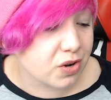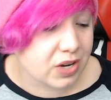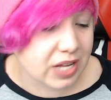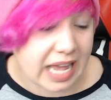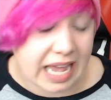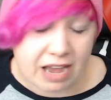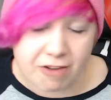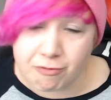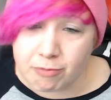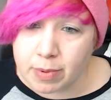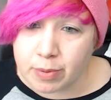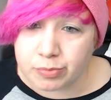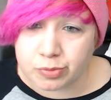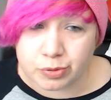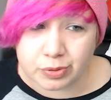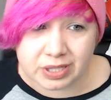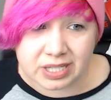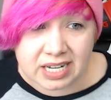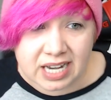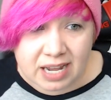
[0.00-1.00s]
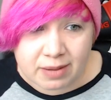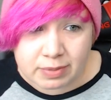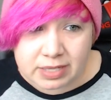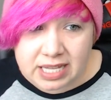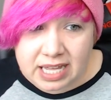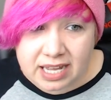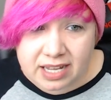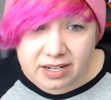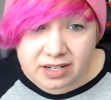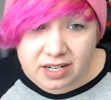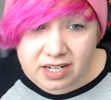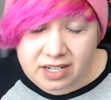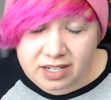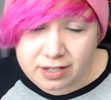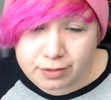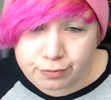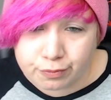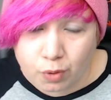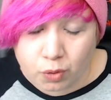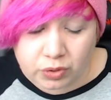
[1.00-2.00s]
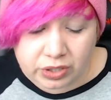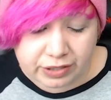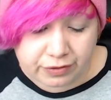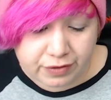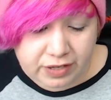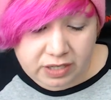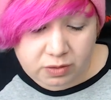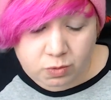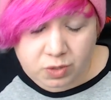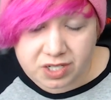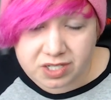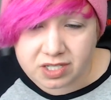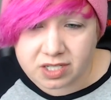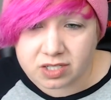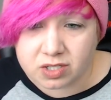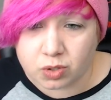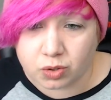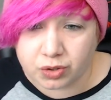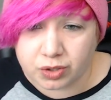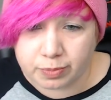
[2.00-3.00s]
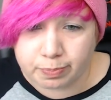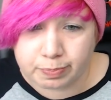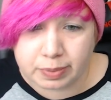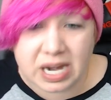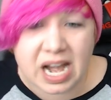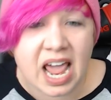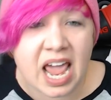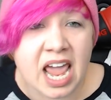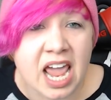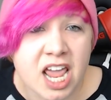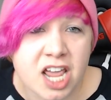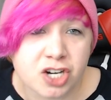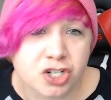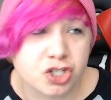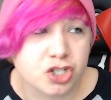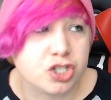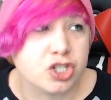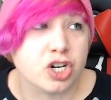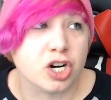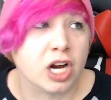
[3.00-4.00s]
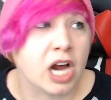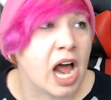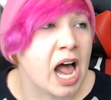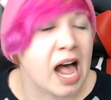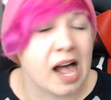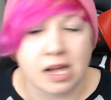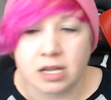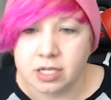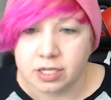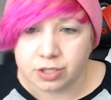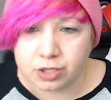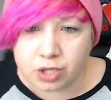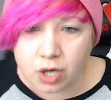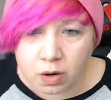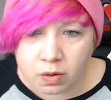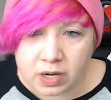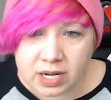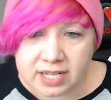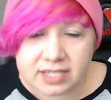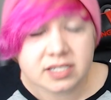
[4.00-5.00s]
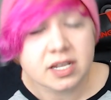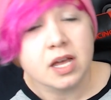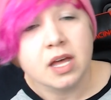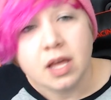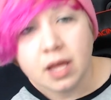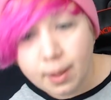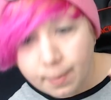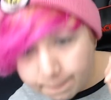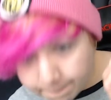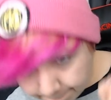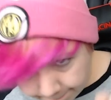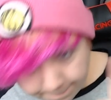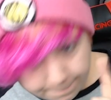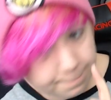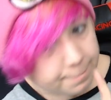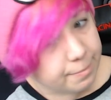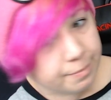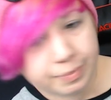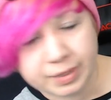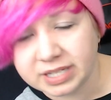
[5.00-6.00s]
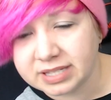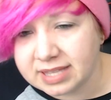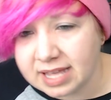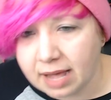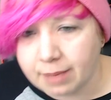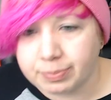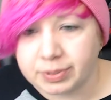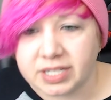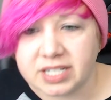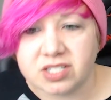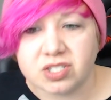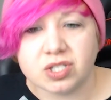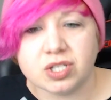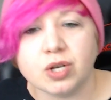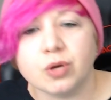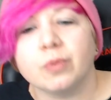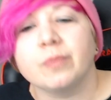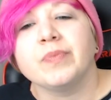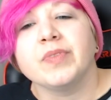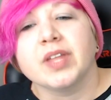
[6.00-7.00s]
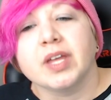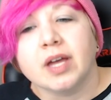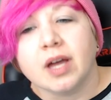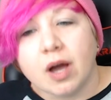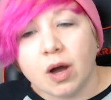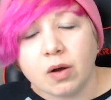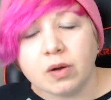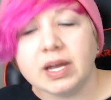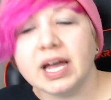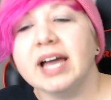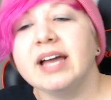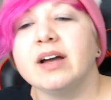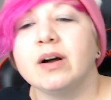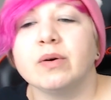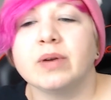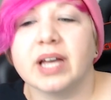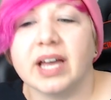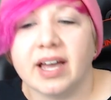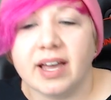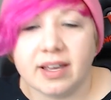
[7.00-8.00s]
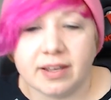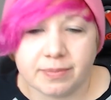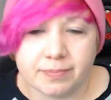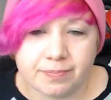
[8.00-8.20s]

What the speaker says: can't remember what the name of that rolling van was that sold the plain sugar donuts, but that place too. Okay.